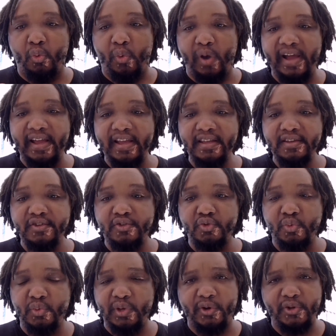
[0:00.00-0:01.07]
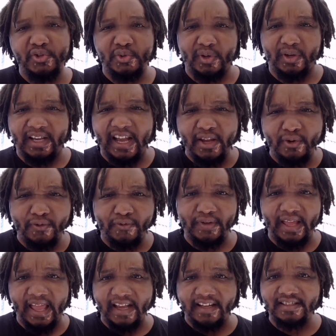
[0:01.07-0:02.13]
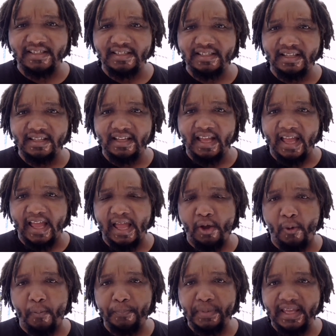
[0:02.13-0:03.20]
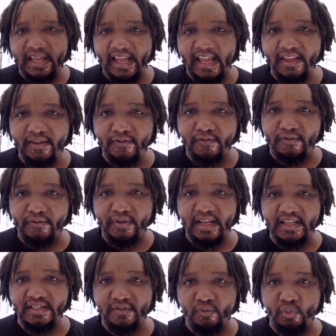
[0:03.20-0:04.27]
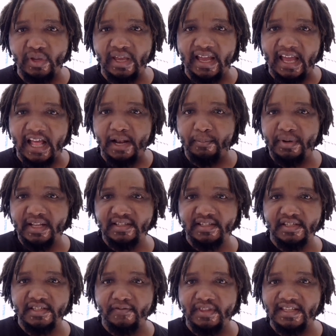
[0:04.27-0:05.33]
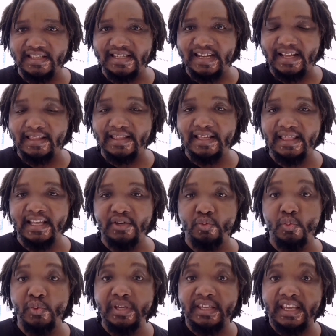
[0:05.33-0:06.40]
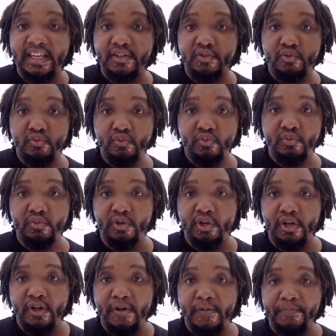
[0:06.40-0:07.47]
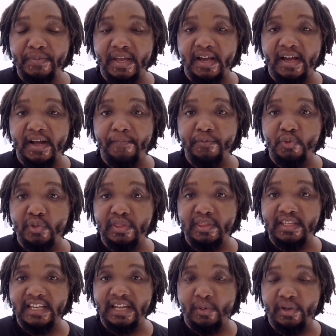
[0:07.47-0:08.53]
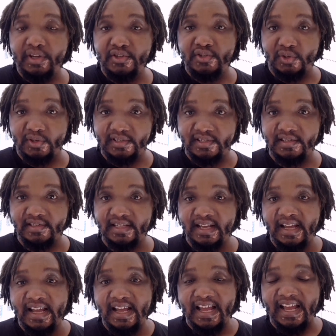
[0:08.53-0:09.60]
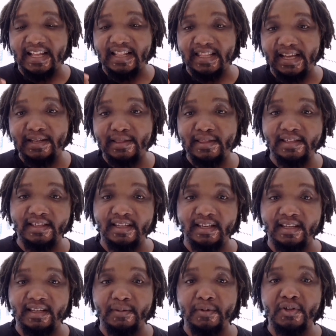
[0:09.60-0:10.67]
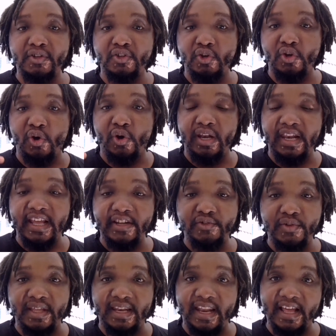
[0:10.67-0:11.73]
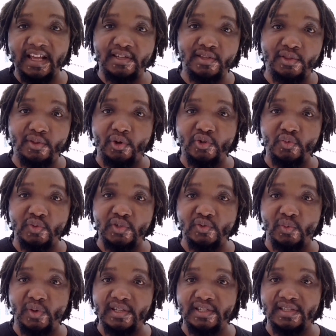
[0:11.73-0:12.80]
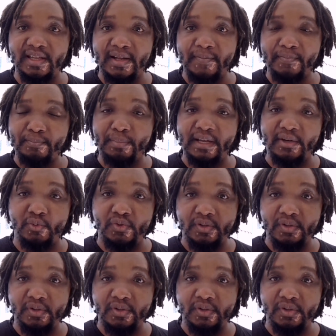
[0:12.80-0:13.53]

why do we also kind of act or behave as if we are helpless, as if there's nothing that we can do within our resources? And that thinking, led to the next thought, which was, but